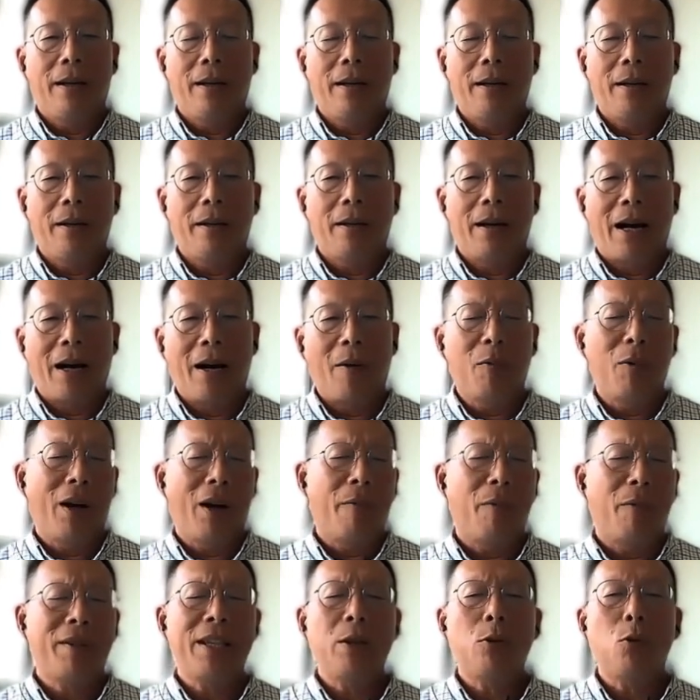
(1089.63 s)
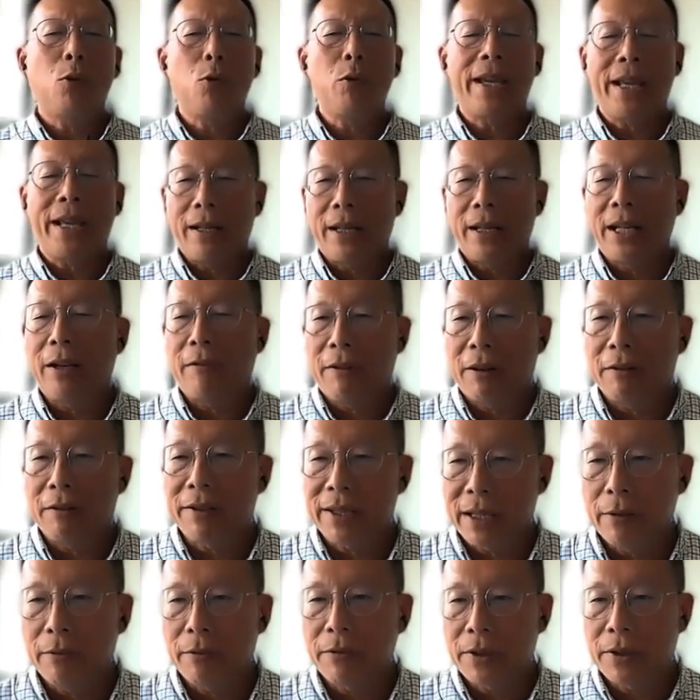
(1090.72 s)
Uh, I, I would say don't get ahead of
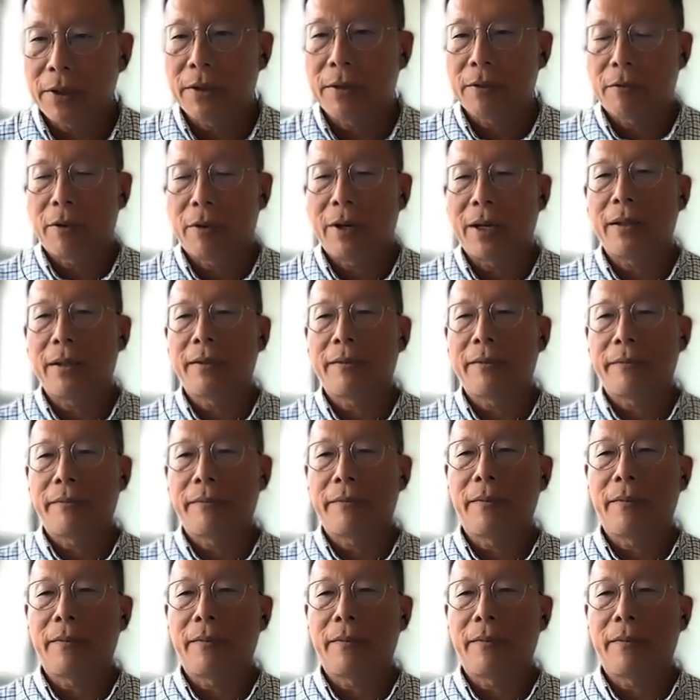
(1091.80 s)
ourselves, right?